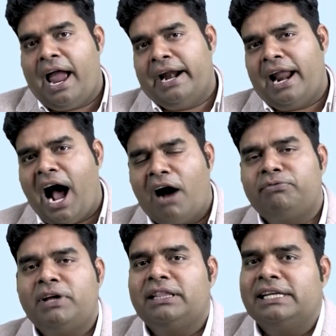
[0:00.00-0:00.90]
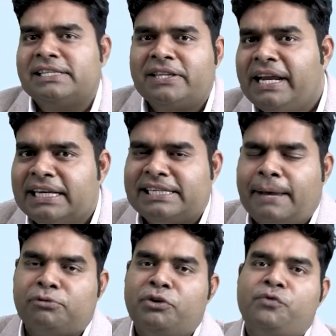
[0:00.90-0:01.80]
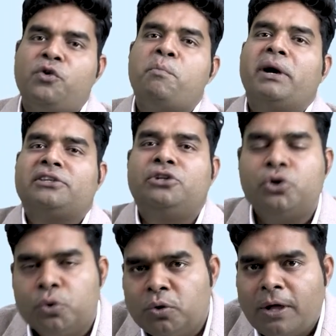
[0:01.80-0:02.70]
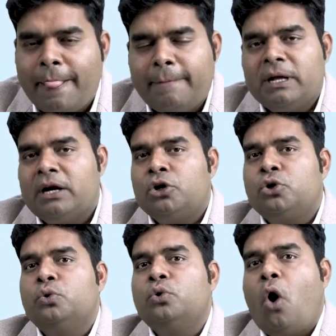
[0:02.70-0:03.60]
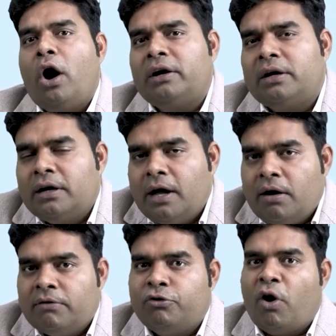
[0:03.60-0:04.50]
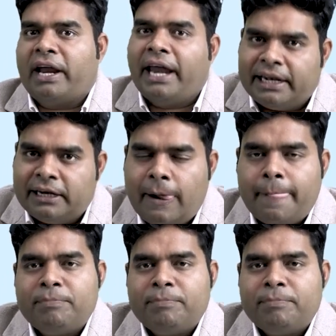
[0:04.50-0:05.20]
And after these three steps which we must do, do not forget